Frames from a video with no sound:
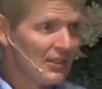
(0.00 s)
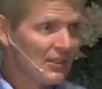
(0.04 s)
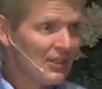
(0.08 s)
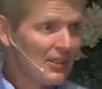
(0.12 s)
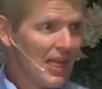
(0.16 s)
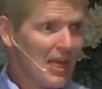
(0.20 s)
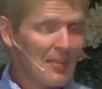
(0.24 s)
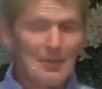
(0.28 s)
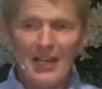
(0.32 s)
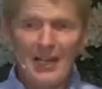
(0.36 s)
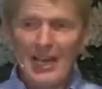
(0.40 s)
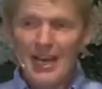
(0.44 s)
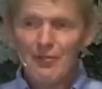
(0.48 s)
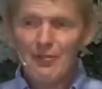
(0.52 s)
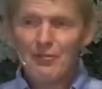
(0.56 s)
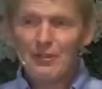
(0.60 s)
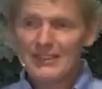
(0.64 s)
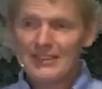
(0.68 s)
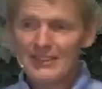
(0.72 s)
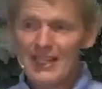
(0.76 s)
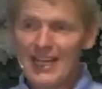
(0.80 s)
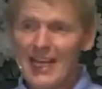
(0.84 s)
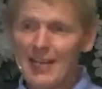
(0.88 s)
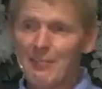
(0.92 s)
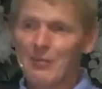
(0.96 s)
I mean, every
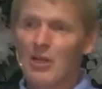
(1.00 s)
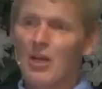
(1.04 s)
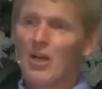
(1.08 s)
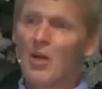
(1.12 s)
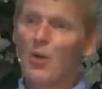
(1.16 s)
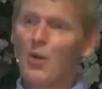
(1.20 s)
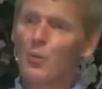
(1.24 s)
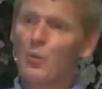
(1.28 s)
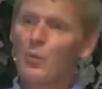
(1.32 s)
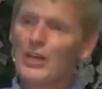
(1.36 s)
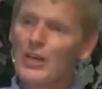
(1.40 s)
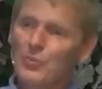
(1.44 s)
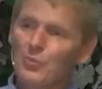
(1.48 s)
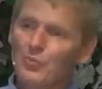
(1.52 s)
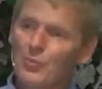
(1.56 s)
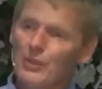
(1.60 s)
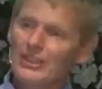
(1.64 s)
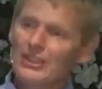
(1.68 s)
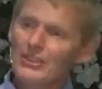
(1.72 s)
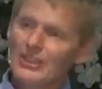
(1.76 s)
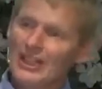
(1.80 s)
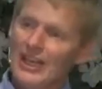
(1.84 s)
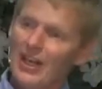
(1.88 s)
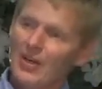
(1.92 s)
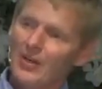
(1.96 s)
time we reach
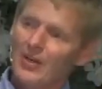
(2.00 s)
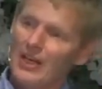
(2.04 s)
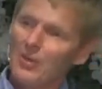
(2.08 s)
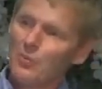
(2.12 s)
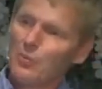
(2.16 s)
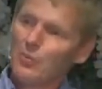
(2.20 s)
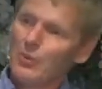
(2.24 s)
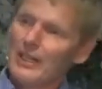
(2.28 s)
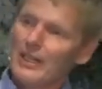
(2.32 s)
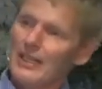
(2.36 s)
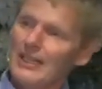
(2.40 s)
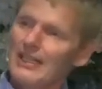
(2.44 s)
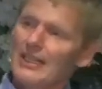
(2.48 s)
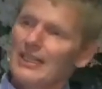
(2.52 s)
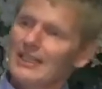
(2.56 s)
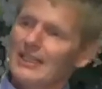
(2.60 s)
out and we